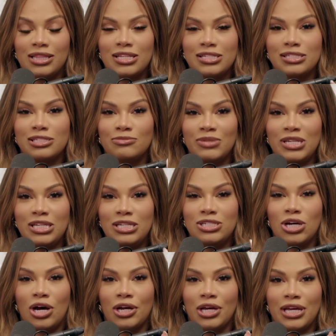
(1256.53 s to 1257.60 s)
this is me
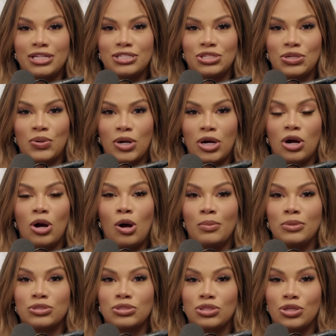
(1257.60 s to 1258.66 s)
talking as your
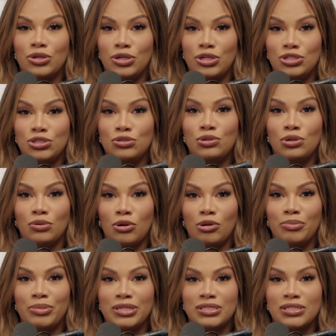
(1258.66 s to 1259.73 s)
almost
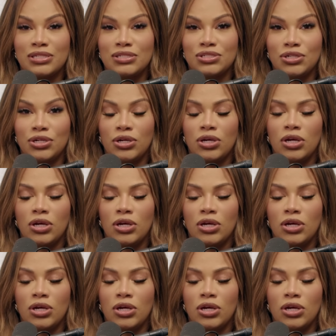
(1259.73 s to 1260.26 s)
32-year-old big sister.